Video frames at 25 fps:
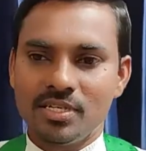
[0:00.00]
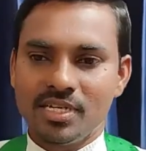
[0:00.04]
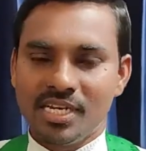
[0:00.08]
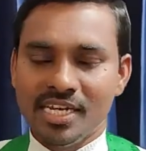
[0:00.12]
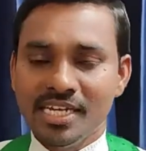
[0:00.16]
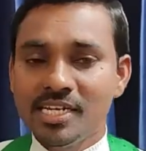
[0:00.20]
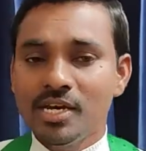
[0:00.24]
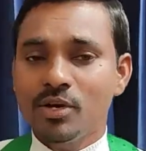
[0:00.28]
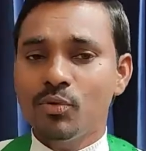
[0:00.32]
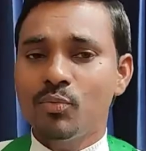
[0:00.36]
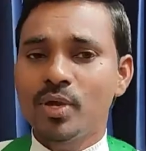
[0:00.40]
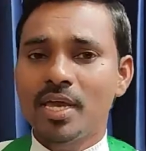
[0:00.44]

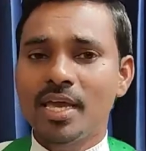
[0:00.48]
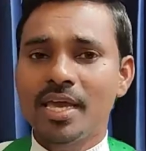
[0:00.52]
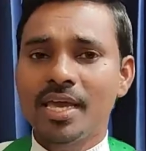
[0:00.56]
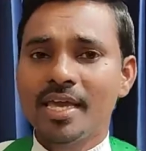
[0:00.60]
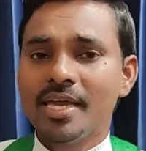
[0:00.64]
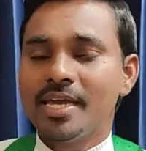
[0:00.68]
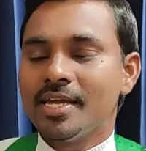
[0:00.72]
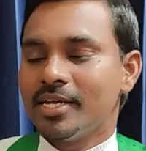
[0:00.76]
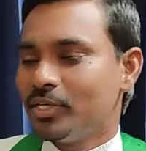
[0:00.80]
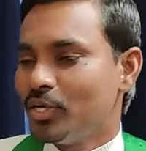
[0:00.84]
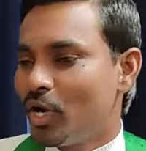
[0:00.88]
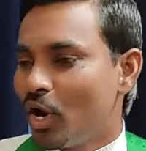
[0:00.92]
In a way,
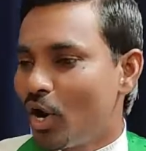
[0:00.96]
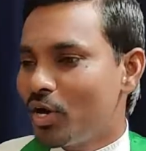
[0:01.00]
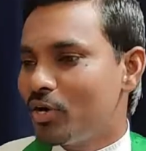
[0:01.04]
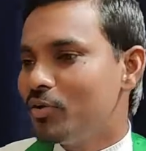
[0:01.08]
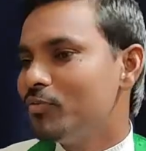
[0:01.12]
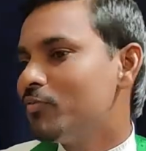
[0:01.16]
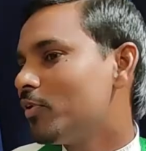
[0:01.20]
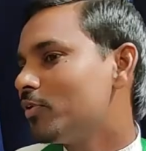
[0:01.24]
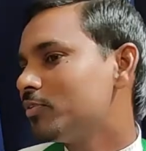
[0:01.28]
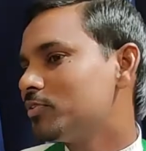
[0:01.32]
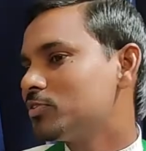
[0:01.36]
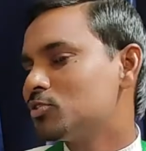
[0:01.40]

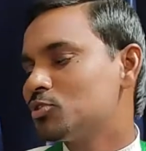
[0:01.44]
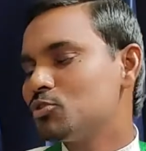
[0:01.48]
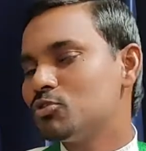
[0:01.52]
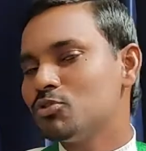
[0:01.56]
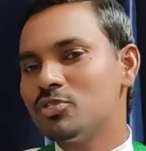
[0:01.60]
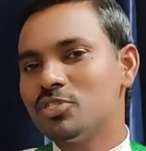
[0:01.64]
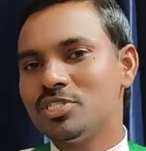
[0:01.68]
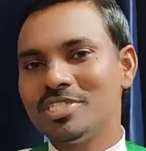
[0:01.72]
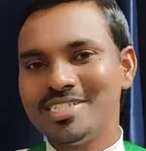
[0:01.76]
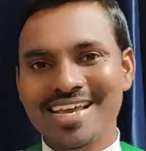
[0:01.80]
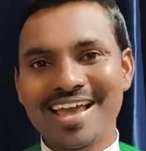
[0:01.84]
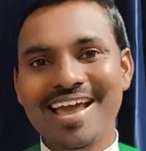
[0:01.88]
God wants to
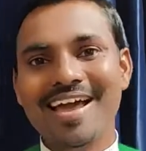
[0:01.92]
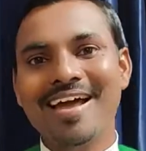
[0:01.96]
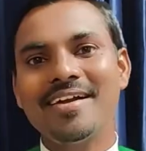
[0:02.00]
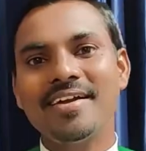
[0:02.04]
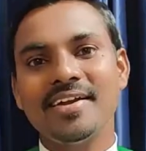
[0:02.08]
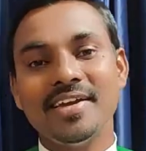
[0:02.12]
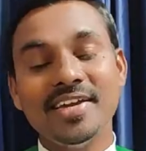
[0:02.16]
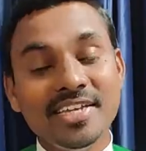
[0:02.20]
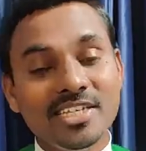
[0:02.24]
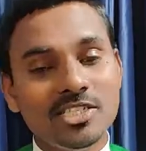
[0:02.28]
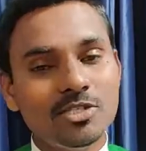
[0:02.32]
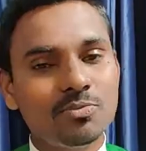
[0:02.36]
share
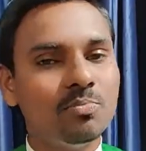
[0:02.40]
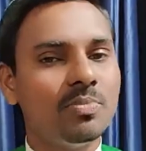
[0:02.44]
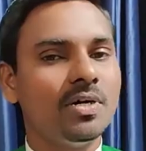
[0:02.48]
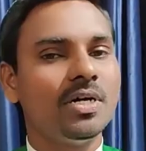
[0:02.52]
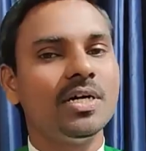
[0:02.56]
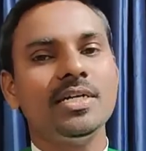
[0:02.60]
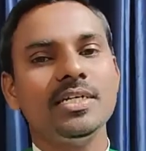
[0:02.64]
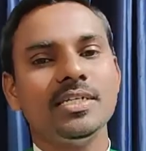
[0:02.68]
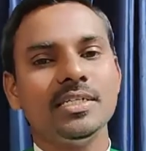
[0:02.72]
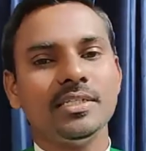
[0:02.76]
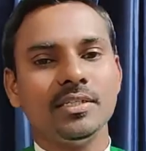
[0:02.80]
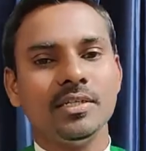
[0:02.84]
His
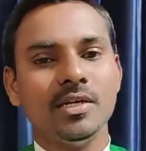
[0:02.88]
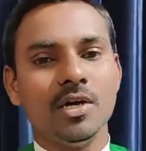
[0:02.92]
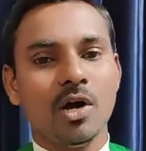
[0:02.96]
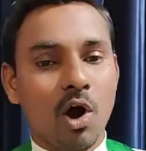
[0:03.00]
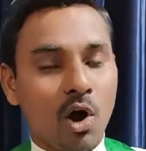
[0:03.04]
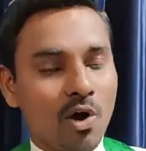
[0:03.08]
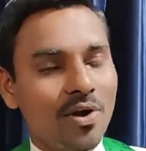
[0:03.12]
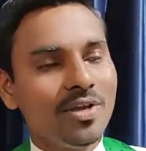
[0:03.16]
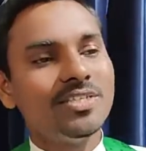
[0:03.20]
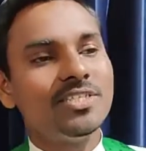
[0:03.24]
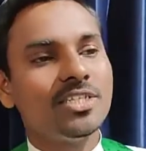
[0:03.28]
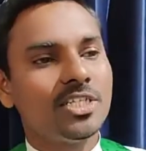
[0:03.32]
burden
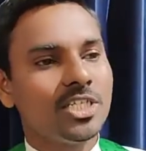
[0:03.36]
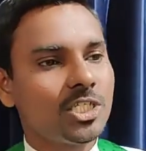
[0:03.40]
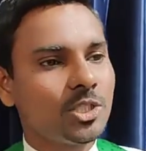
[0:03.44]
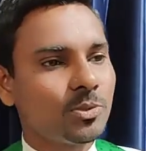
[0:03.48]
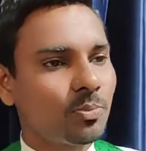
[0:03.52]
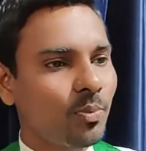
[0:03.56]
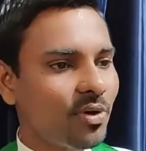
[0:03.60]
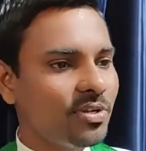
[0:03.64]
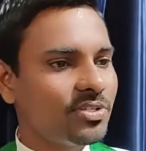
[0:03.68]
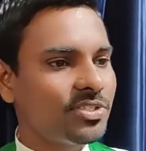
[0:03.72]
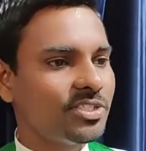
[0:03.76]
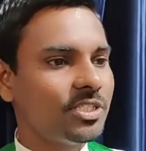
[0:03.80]
or His
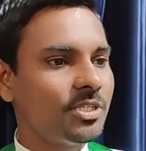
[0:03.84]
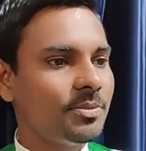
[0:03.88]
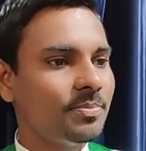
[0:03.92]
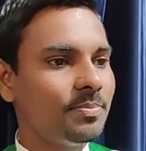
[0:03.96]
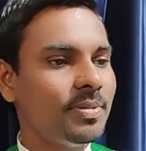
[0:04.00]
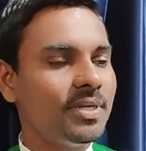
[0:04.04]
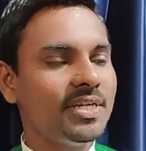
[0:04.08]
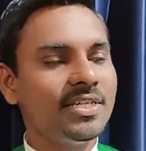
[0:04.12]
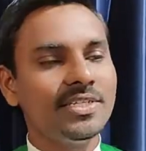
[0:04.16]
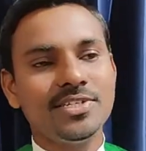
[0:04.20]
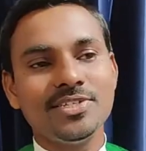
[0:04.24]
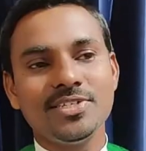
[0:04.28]

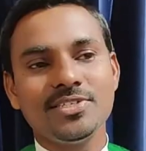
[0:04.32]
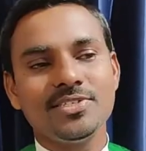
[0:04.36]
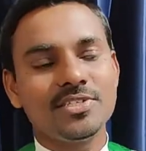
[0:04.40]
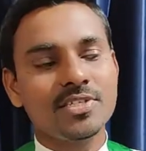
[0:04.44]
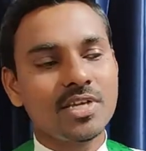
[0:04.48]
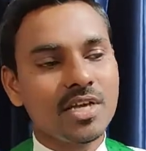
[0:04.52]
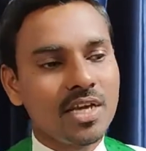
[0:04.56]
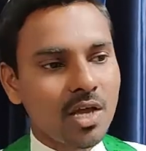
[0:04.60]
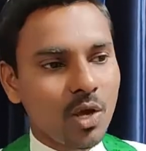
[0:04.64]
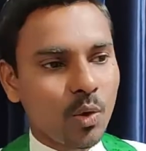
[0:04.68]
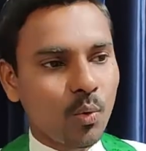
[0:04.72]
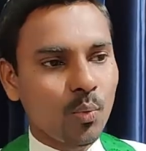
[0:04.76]
responsibilities
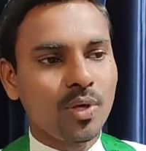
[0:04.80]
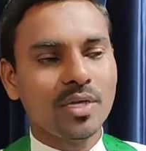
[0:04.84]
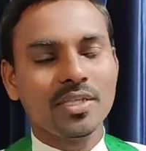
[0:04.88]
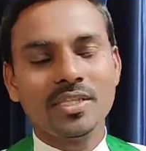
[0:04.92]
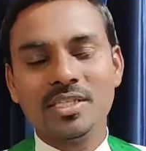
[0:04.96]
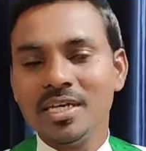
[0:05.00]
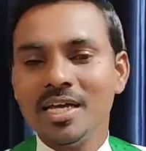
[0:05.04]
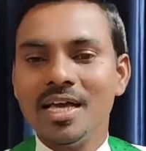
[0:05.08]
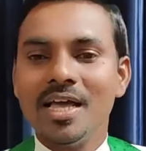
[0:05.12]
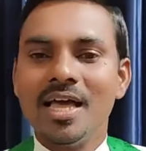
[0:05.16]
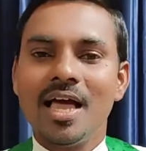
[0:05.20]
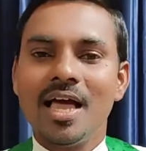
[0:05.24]
with